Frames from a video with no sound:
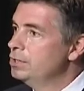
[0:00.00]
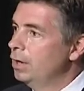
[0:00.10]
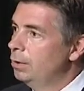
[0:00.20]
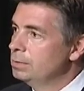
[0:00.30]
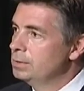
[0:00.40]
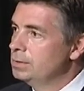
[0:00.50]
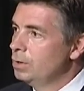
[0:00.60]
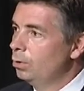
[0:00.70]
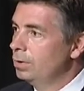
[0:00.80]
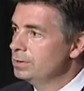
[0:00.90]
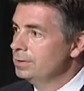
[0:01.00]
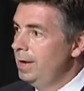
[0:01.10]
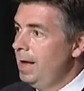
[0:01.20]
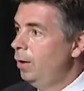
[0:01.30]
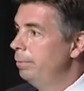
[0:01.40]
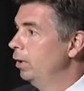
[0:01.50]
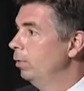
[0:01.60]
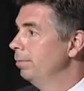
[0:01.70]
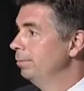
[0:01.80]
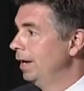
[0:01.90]
shows that told us how a
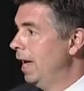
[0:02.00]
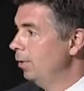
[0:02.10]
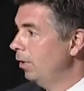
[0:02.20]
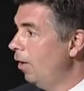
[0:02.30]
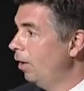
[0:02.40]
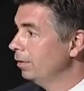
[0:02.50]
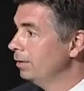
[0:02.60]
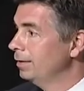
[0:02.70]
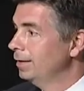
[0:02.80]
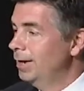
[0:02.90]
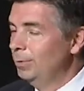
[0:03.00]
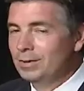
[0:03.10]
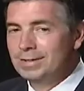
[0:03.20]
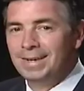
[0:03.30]
bill became a law. Mm-hmm. It was